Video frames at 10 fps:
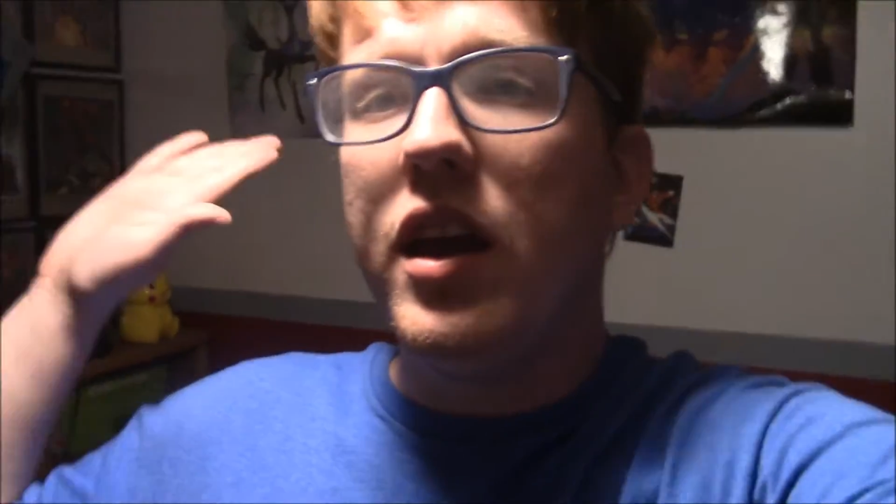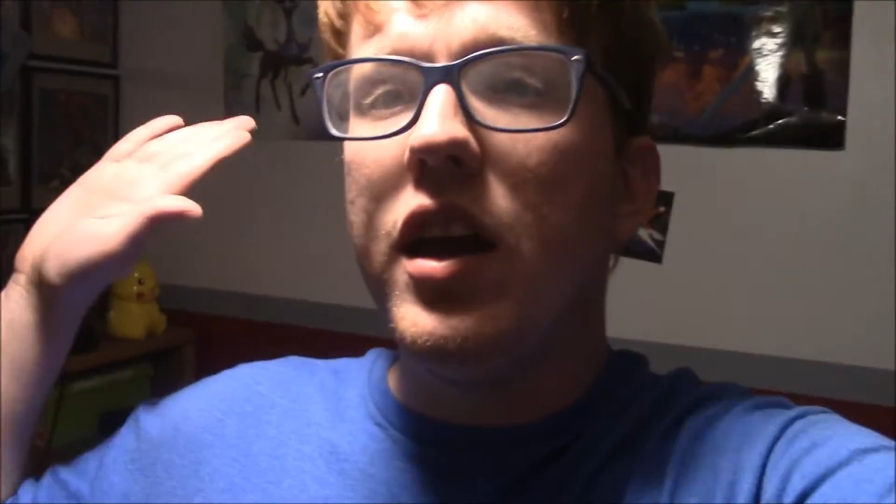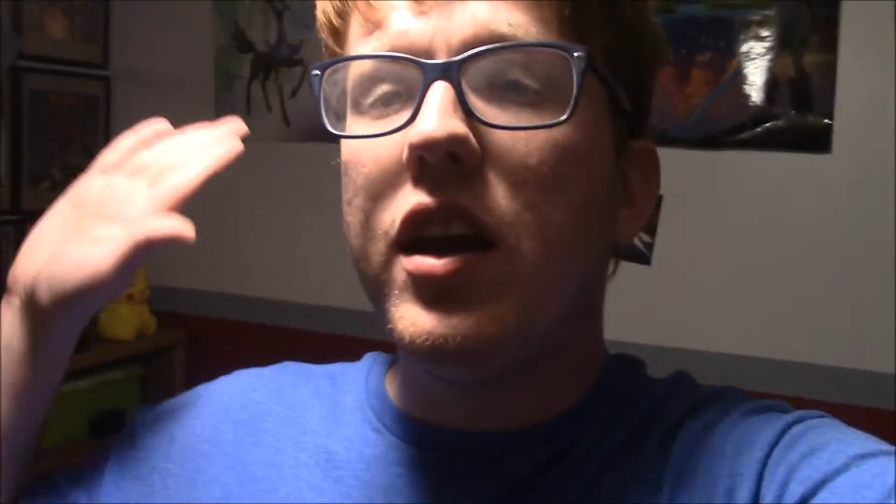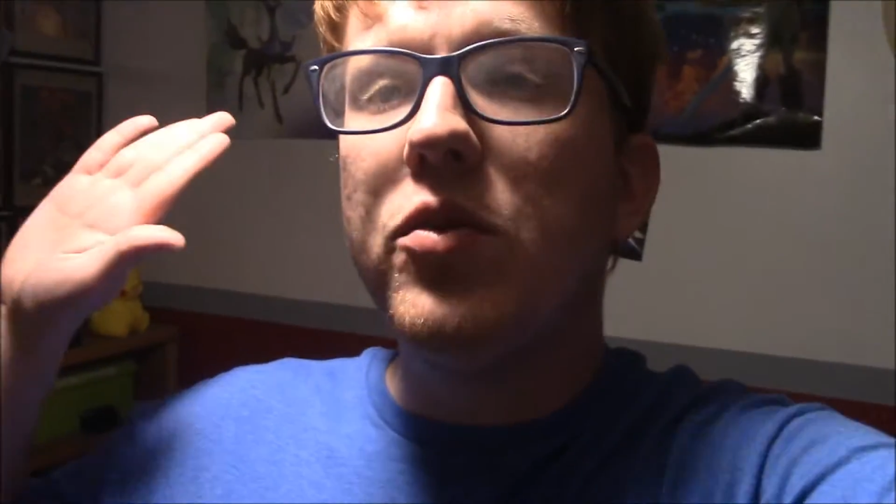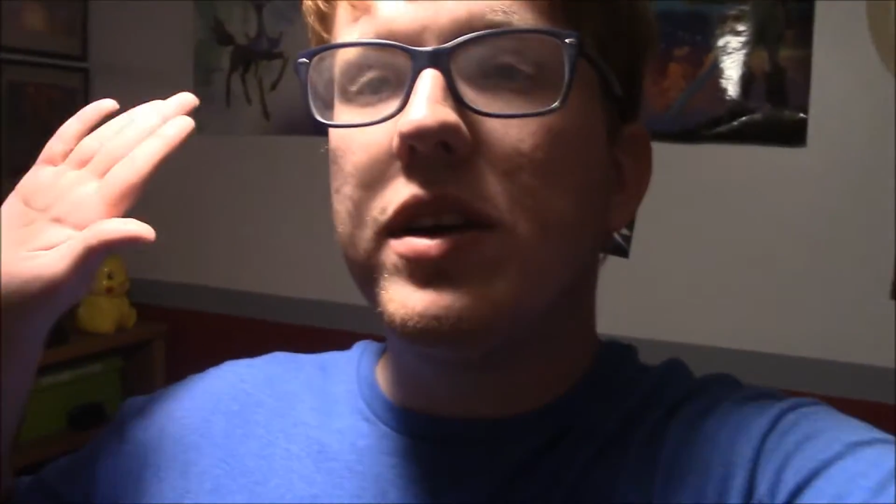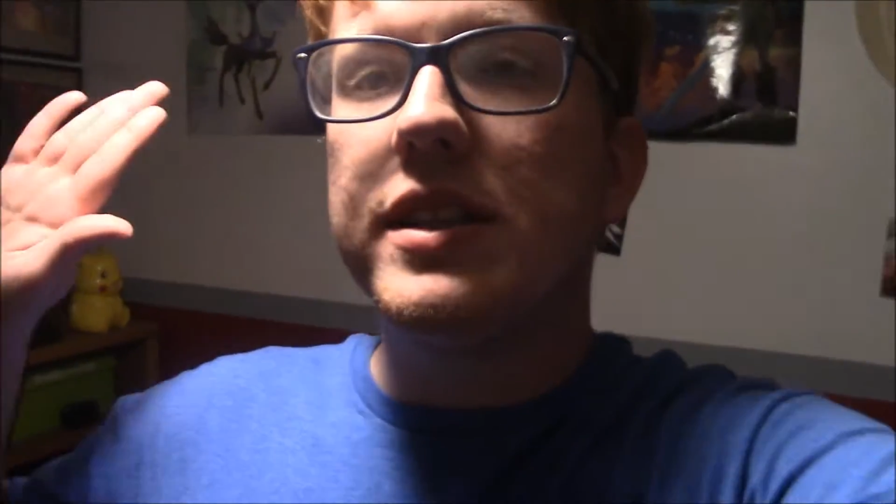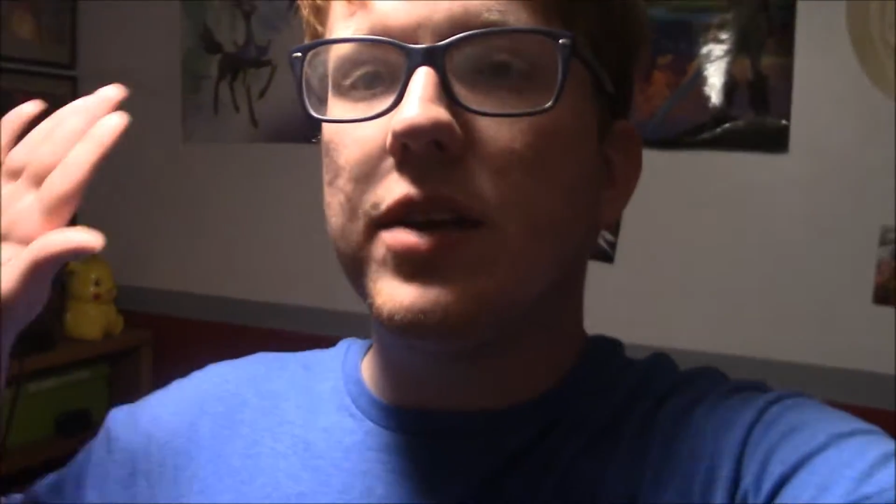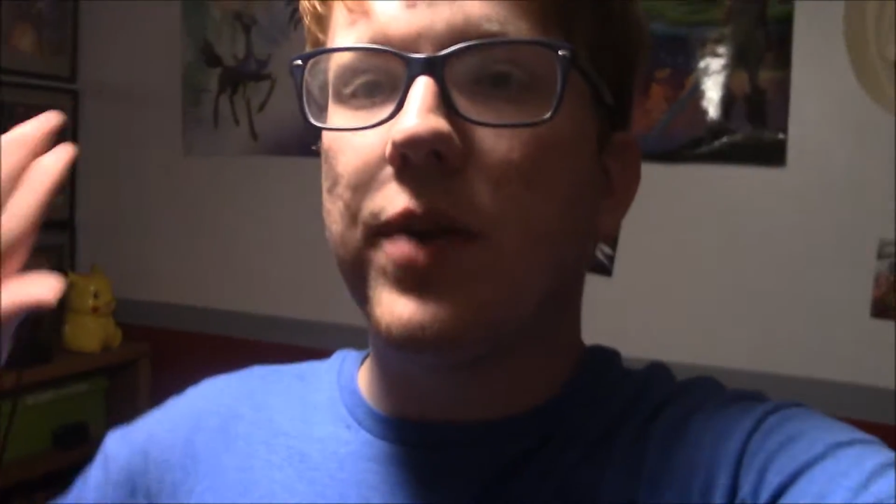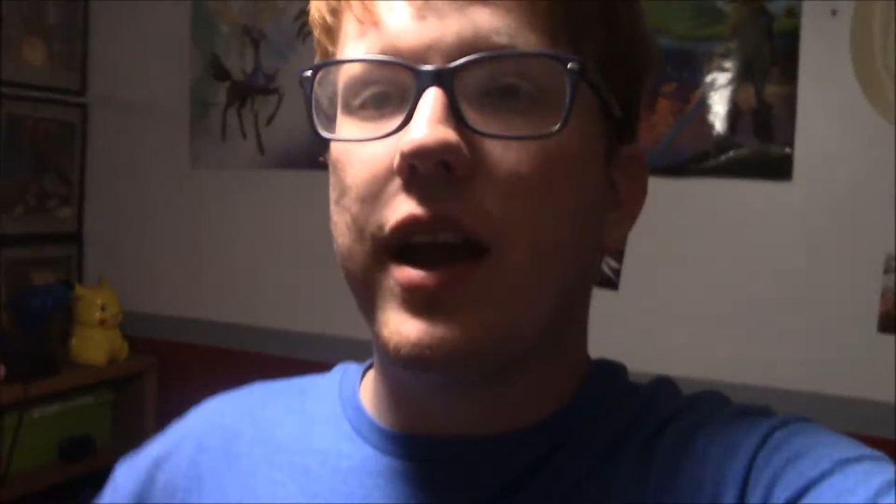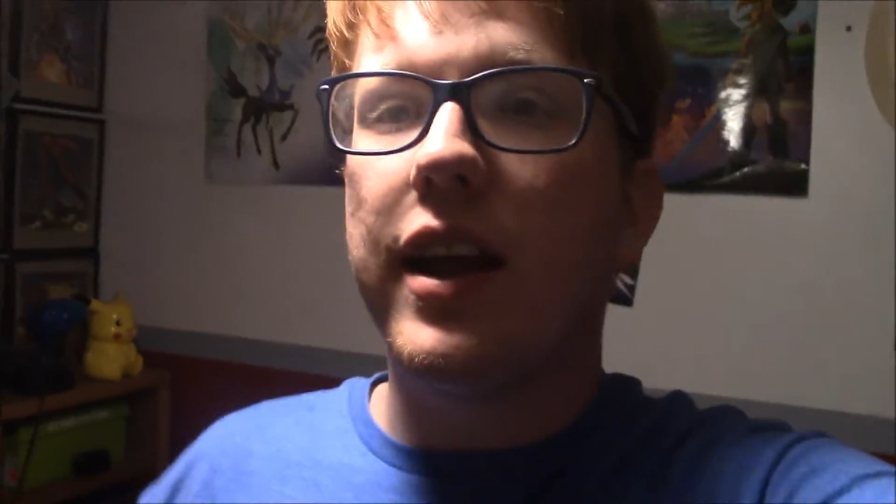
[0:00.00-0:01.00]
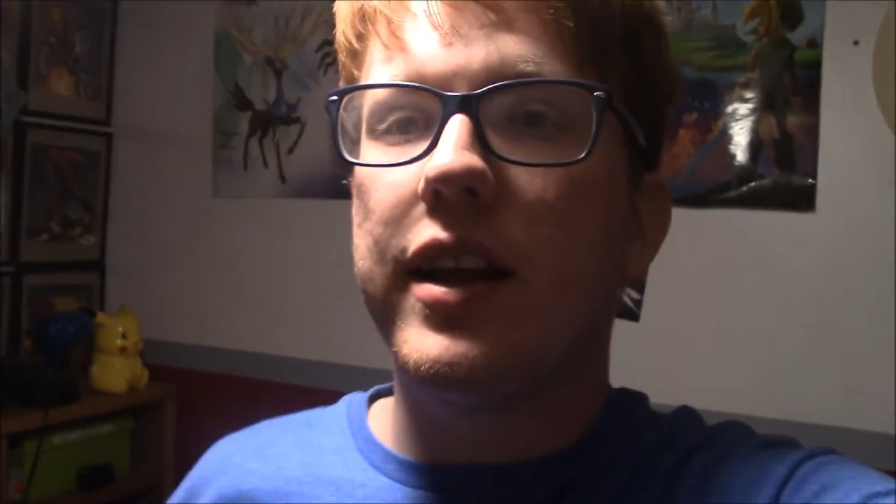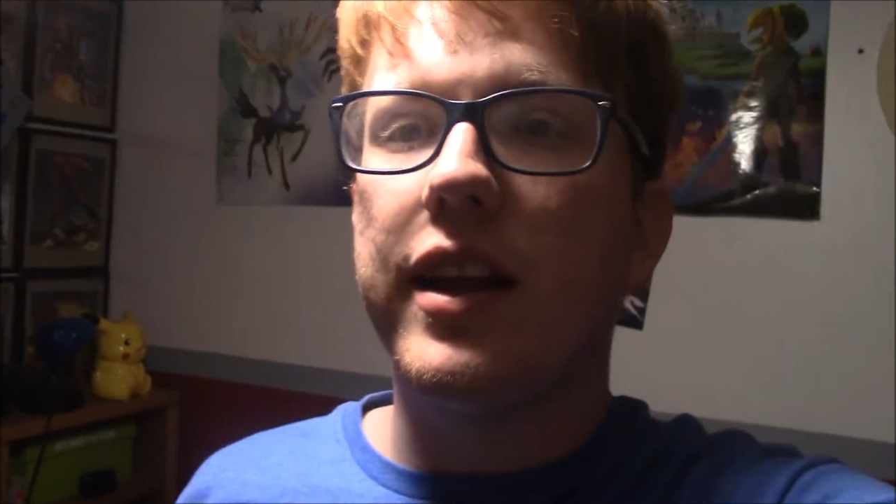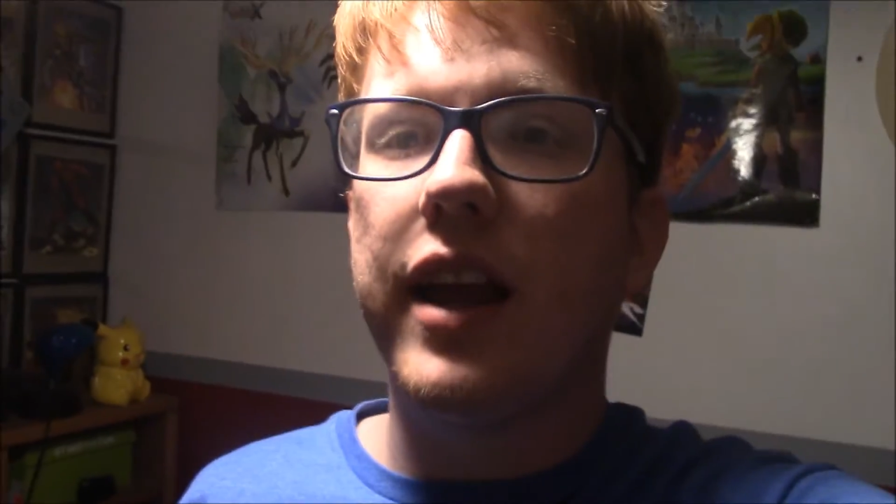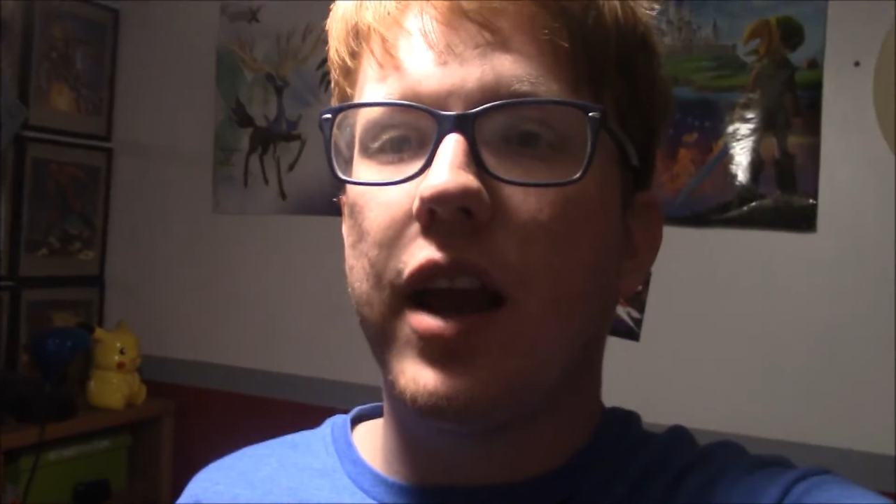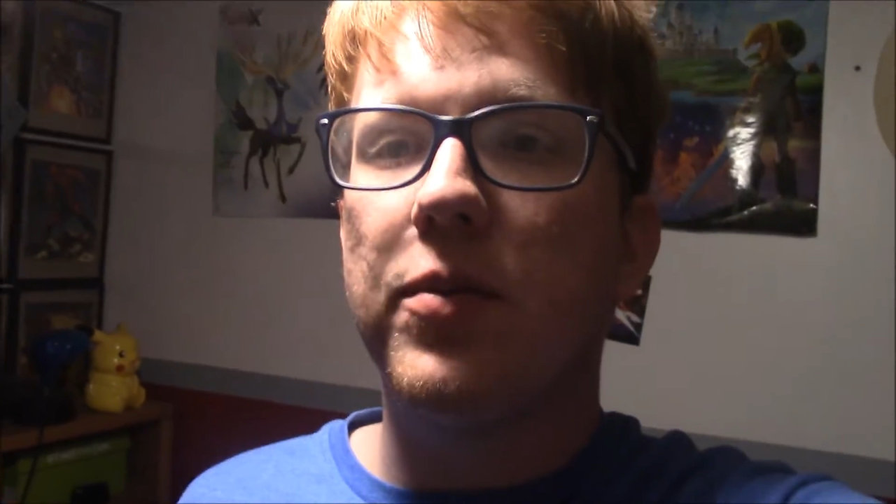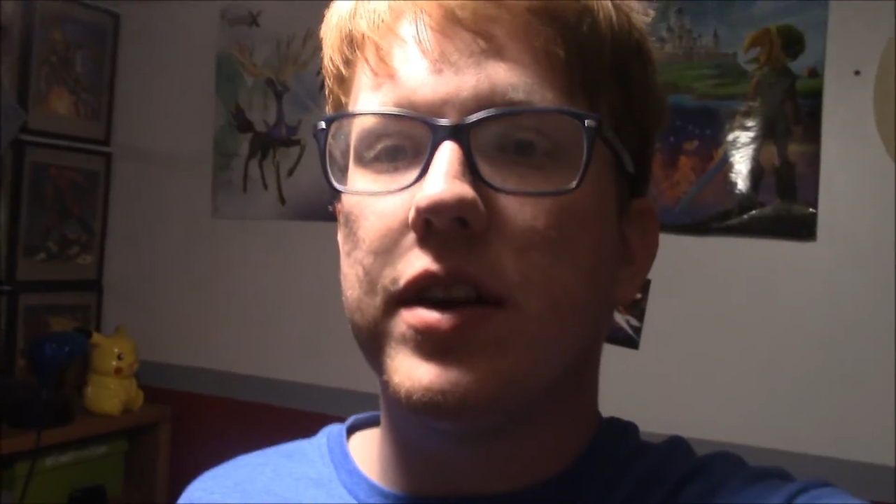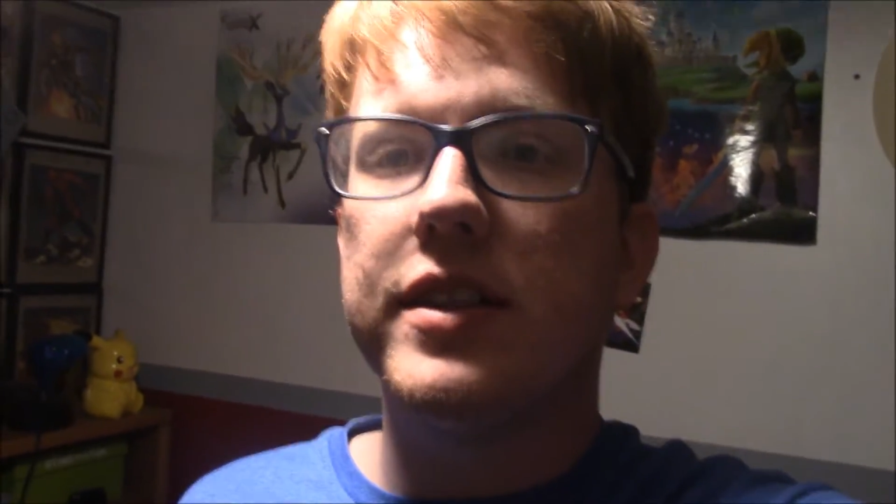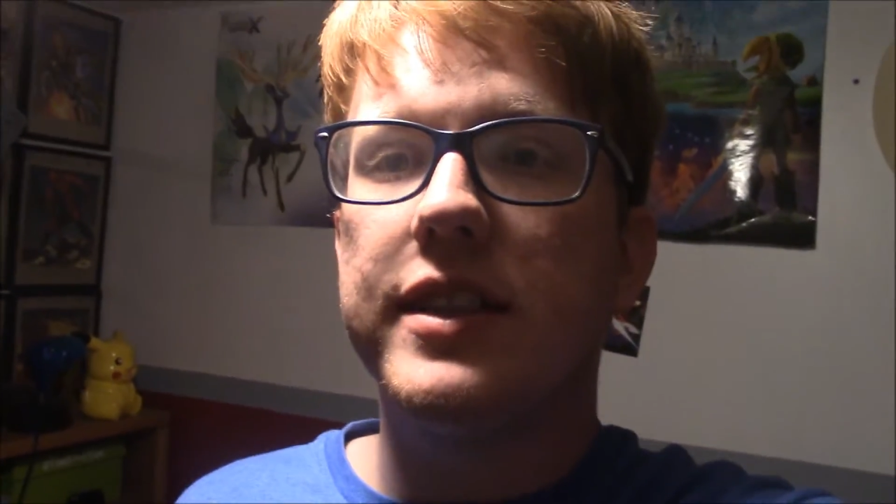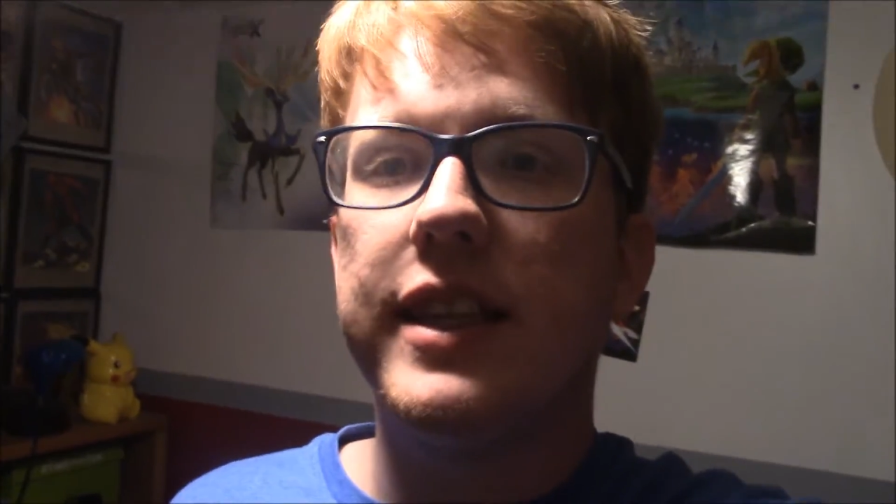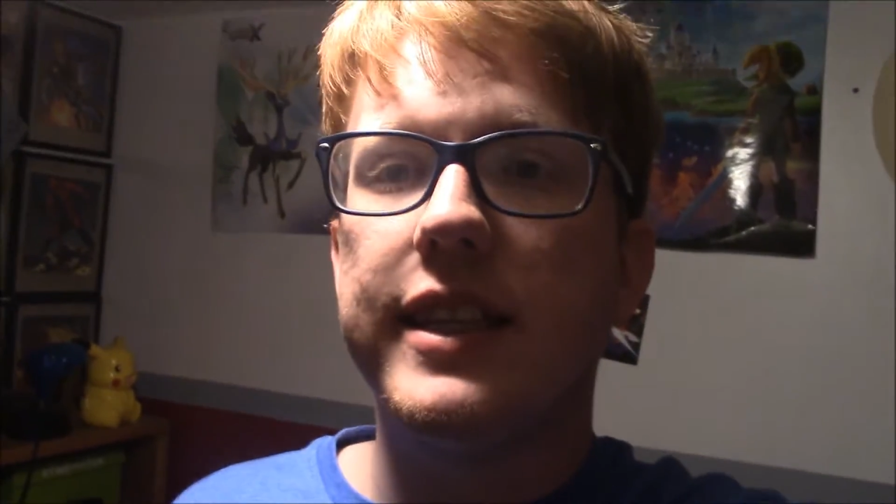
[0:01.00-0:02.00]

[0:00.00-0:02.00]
Hey, what's up, gamers?